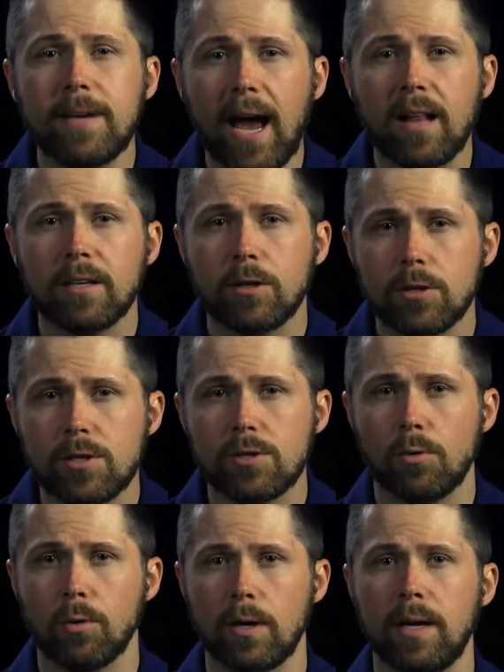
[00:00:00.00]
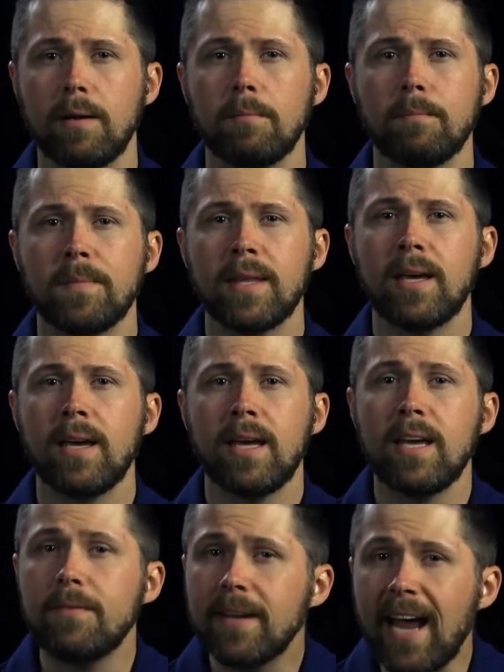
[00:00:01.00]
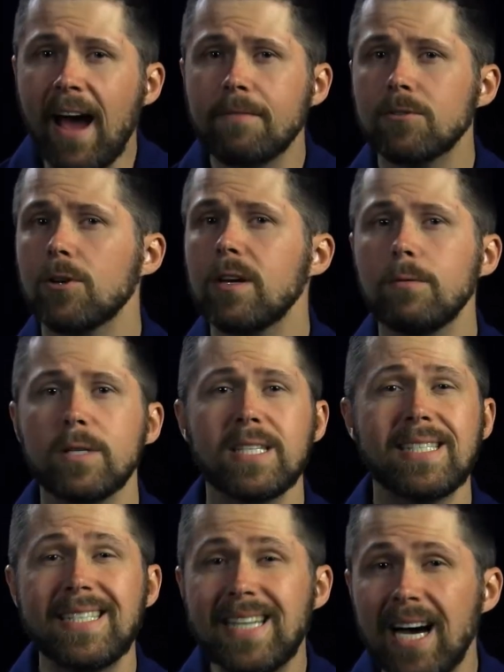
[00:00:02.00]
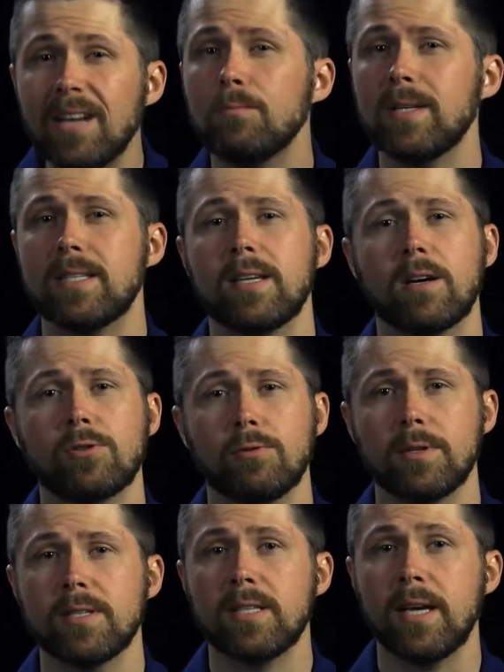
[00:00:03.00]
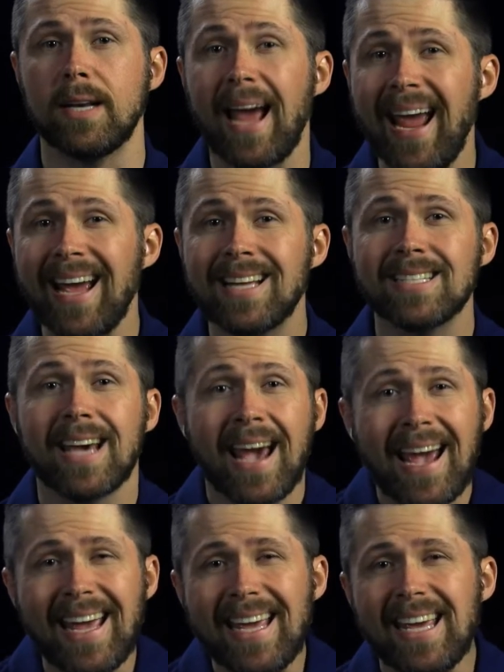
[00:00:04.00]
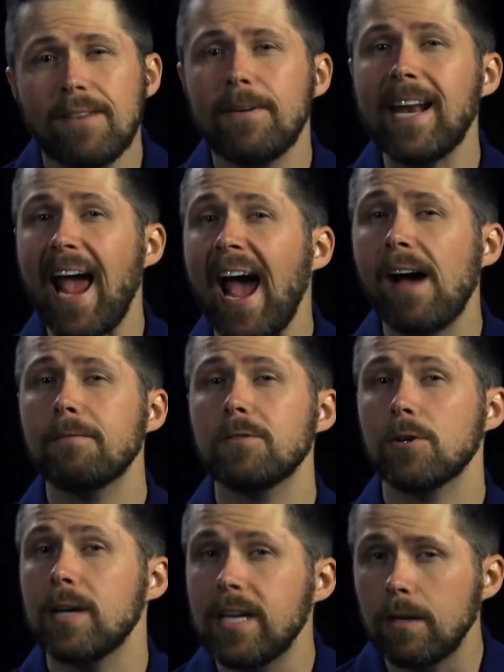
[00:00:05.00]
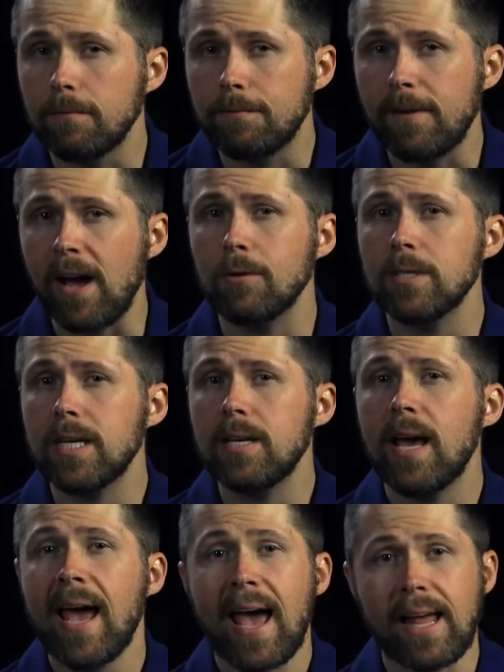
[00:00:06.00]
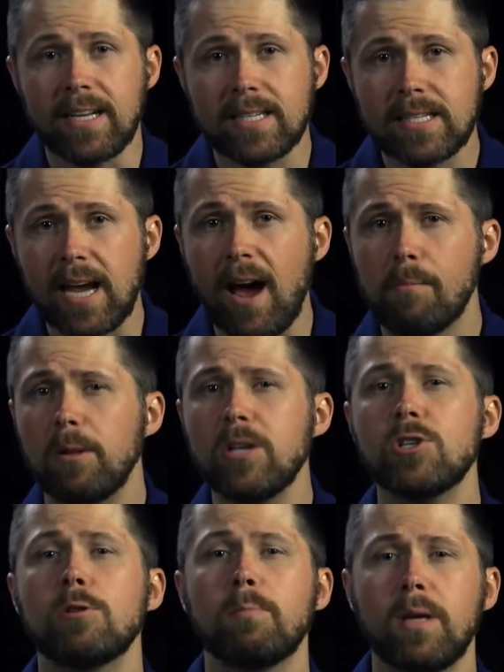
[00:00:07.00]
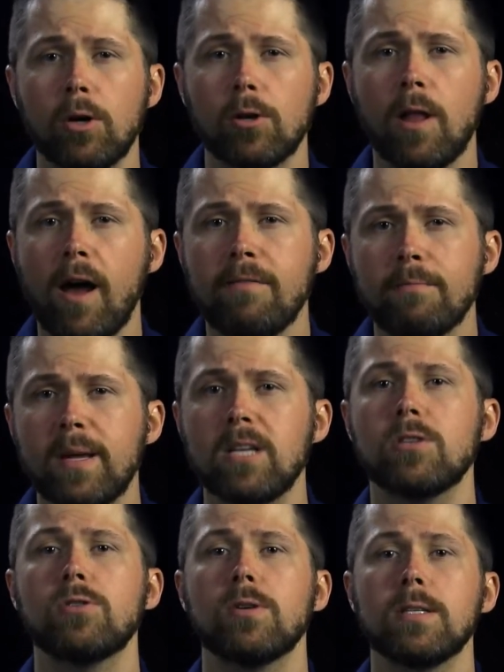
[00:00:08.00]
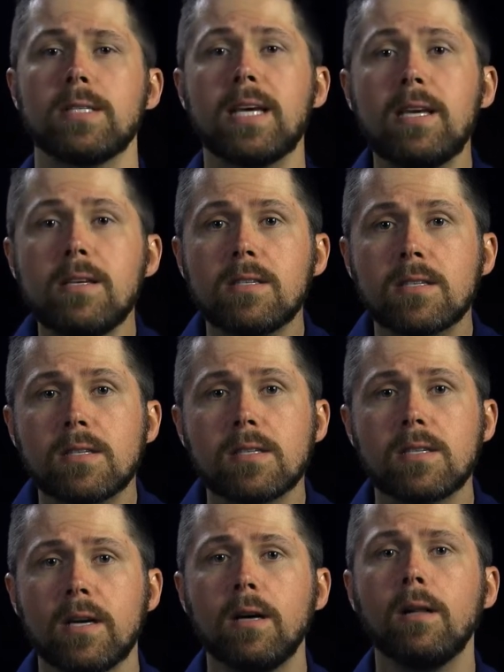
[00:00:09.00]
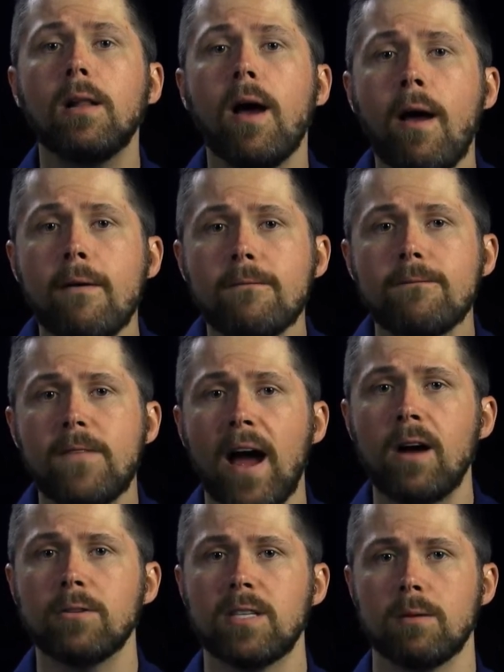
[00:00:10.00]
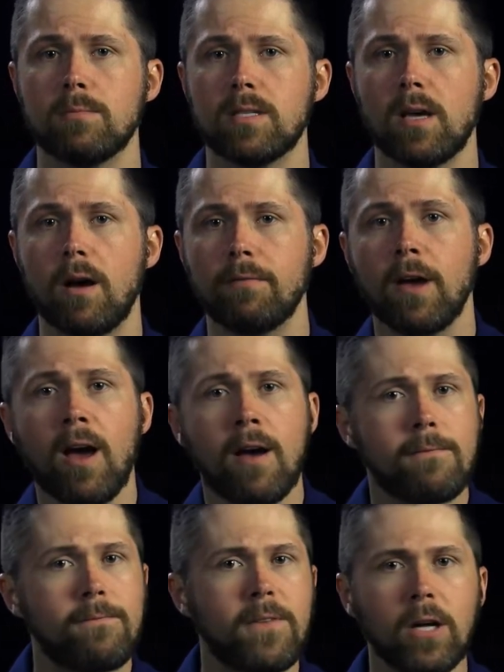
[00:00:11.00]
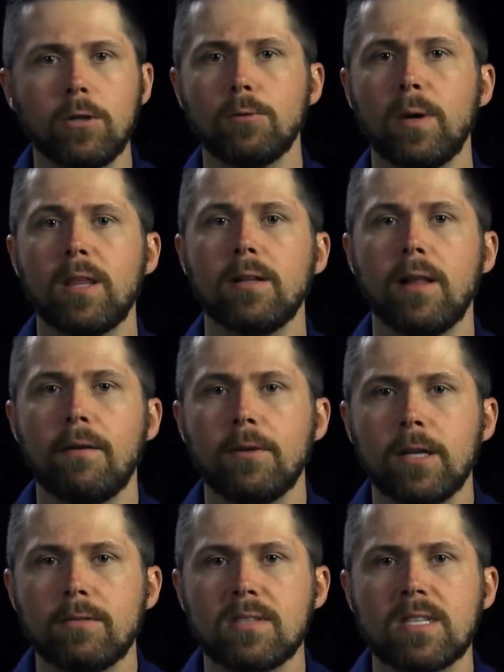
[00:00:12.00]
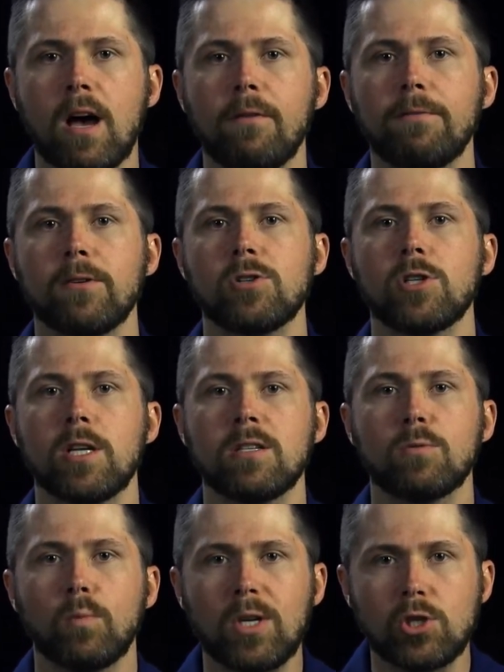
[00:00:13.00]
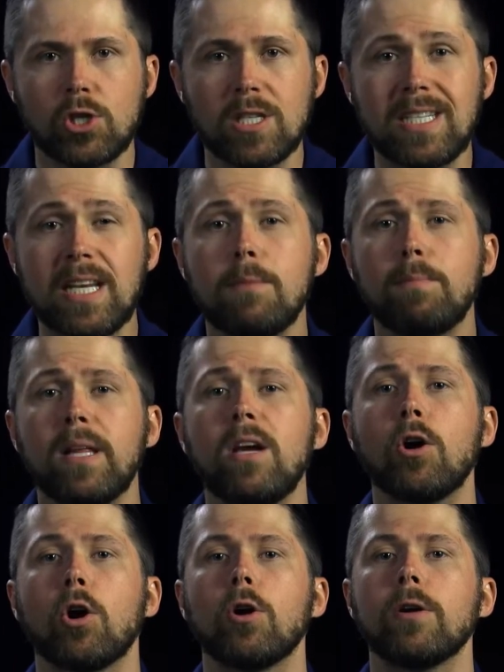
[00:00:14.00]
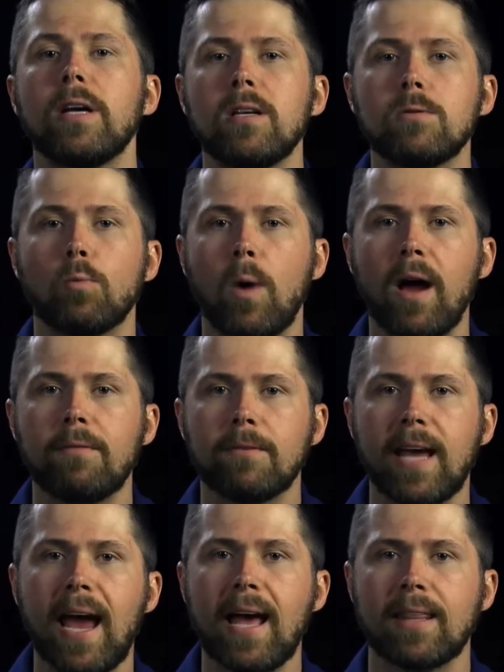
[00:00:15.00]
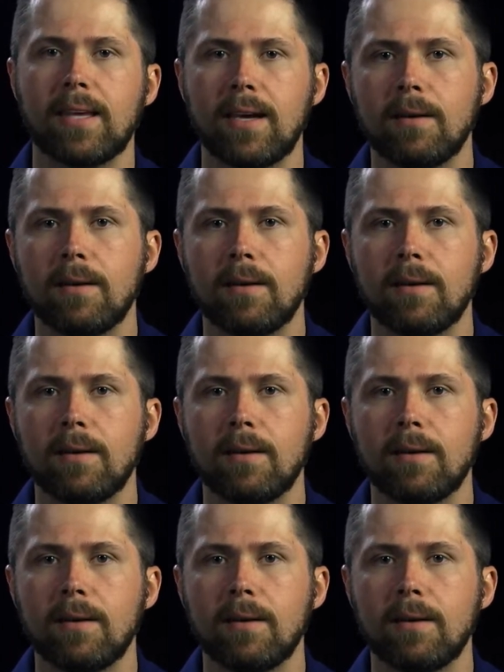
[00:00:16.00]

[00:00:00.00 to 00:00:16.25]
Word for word: Gallagher's story. Even after he was done with sexual sin, and even after he had founded and established Pure Life Ministries, he still found himself filled with a level of selfishness which deeply hurt his wife, Kathy.